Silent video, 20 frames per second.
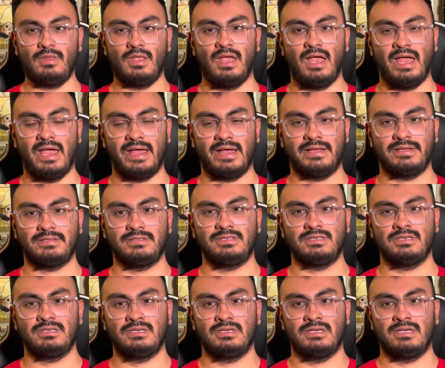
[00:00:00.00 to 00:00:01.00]
And
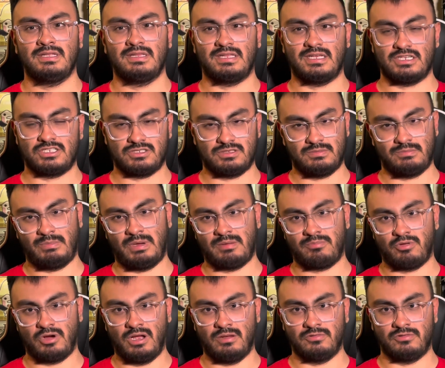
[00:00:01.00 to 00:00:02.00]
that's my
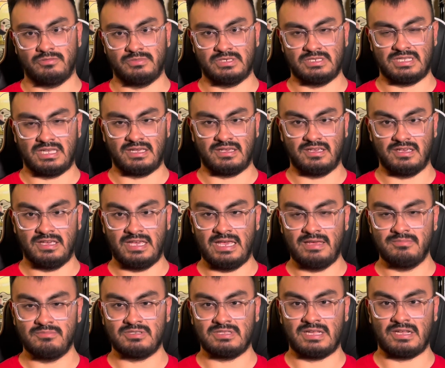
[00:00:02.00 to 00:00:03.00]
problem, is like
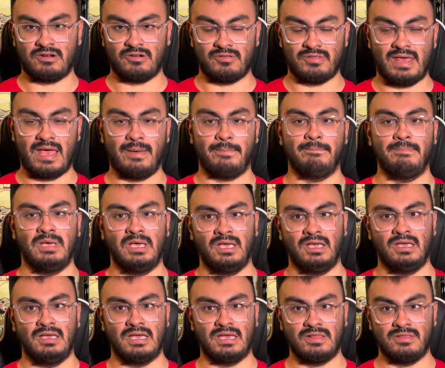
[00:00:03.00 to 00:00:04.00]
games that are that
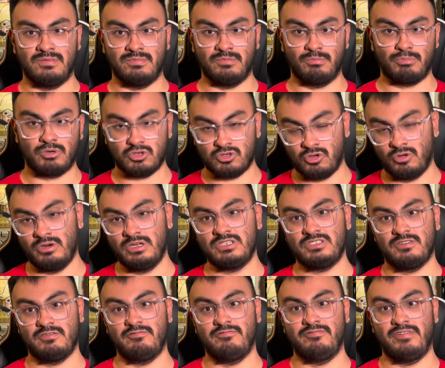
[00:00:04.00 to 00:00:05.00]
big, and Persona is
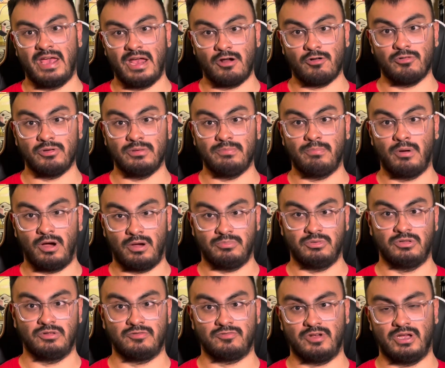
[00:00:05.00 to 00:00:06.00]
a very
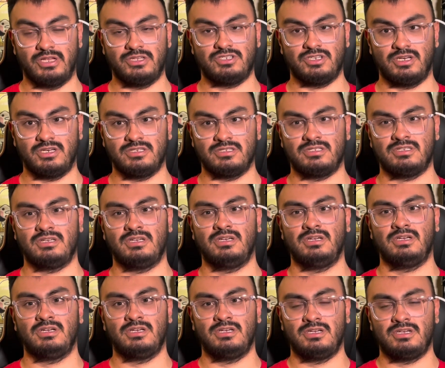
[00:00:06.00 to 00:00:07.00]
popular franchise.
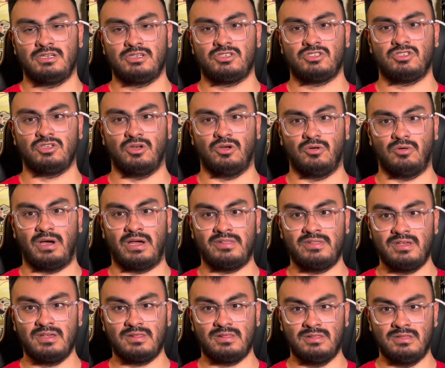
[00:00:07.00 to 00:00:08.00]
So I
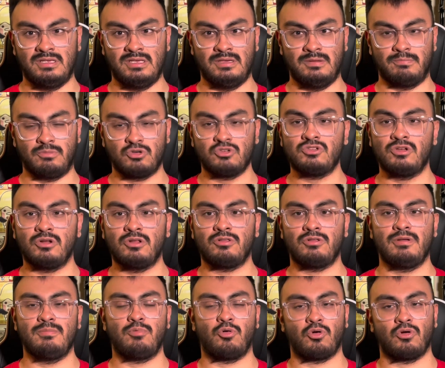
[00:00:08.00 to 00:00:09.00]
think the Persona
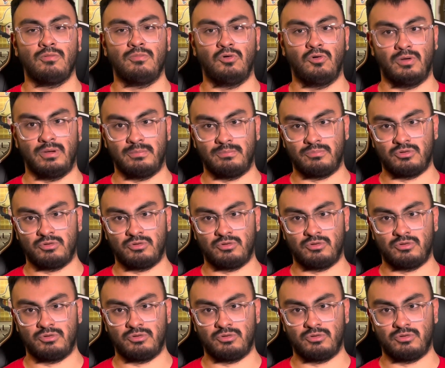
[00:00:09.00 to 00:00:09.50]
3 Portable and